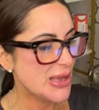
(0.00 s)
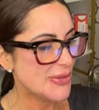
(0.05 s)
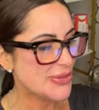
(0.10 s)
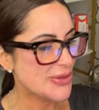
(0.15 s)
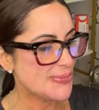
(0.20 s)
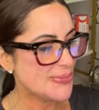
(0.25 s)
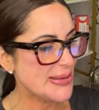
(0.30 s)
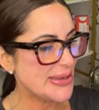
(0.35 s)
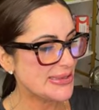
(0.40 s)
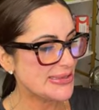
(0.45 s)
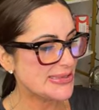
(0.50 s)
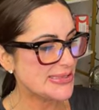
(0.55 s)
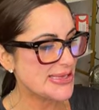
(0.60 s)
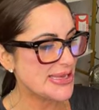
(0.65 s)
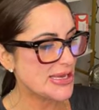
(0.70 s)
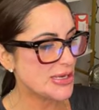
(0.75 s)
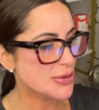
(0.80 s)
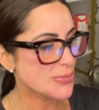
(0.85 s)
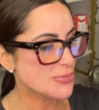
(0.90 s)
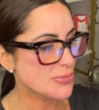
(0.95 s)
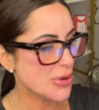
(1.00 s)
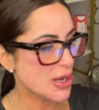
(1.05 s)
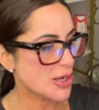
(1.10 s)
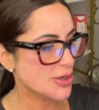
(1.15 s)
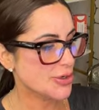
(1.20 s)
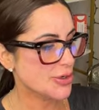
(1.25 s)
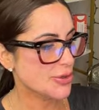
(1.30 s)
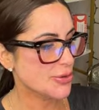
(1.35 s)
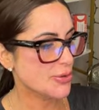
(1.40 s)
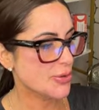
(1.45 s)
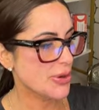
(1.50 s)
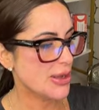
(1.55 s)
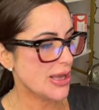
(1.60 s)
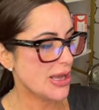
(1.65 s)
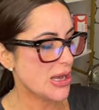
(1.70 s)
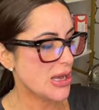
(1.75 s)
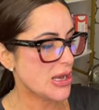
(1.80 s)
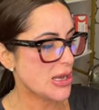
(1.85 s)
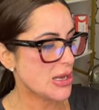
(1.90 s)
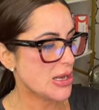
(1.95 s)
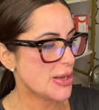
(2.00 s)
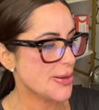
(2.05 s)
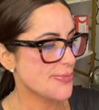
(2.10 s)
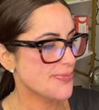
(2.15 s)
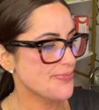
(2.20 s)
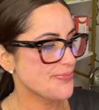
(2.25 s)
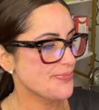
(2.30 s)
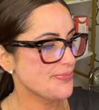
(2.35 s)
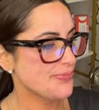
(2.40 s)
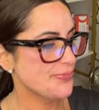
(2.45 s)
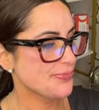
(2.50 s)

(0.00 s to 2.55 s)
the PCL mono, and